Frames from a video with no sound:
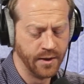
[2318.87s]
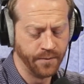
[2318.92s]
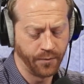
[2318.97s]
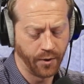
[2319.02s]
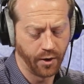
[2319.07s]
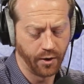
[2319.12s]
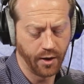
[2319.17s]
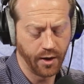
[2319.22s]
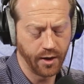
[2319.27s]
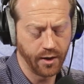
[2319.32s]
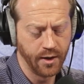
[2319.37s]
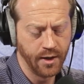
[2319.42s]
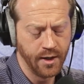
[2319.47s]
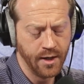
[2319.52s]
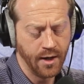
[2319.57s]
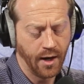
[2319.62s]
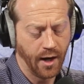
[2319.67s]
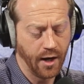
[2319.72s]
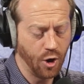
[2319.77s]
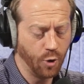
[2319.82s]
All right.
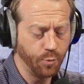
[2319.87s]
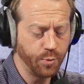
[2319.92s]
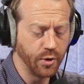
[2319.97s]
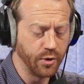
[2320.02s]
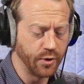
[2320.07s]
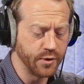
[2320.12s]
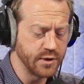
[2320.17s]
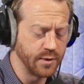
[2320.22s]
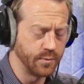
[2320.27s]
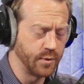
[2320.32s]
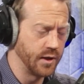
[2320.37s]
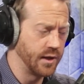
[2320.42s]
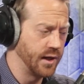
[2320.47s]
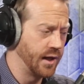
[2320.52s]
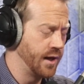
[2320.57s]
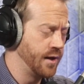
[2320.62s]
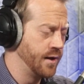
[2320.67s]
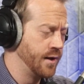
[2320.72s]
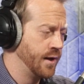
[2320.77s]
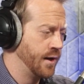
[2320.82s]
I hope you learned something
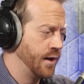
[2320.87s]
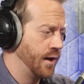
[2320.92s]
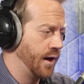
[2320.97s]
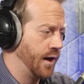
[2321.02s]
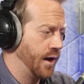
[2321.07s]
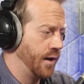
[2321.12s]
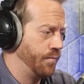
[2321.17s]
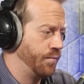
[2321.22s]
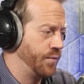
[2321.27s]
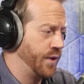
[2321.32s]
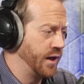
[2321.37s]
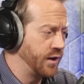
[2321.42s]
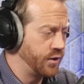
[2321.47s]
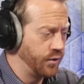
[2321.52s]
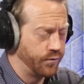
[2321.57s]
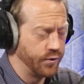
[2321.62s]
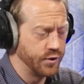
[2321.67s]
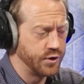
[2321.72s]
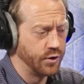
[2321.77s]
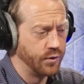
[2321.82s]
today. Thank you
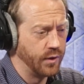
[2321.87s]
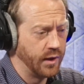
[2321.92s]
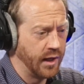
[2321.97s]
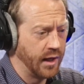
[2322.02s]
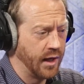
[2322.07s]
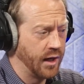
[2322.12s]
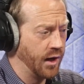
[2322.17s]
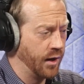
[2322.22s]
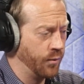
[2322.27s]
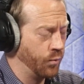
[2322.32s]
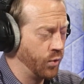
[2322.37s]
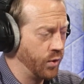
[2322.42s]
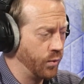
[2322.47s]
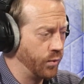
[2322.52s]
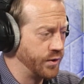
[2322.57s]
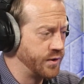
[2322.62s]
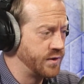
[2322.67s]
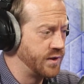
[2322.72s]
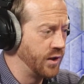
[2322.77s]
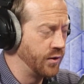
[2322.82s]
for tuning in, and we will
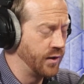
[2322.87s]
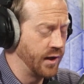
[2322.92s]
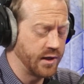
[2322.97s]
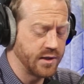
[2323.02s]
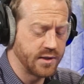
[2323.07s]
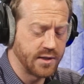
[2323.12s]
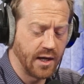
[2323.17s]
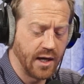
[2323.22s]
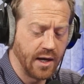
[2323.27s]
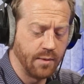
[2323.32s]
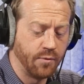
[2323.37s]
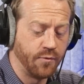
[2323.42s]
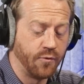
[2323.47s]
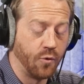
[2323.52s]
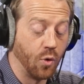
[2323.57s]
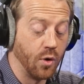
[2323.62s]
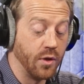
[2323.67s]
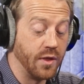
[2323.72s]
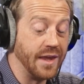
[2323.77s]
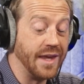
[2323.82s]
see you next time
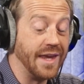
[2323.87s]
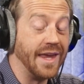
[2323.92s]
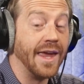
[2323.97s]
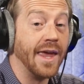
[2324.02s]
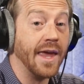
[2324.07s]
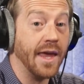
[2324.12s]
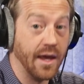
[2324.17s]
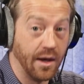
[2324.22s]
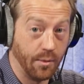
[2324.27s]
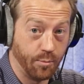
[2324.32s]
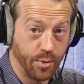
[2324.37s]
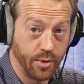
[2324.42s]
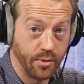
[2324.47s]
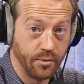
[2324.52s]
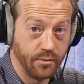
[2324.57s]
for the hip.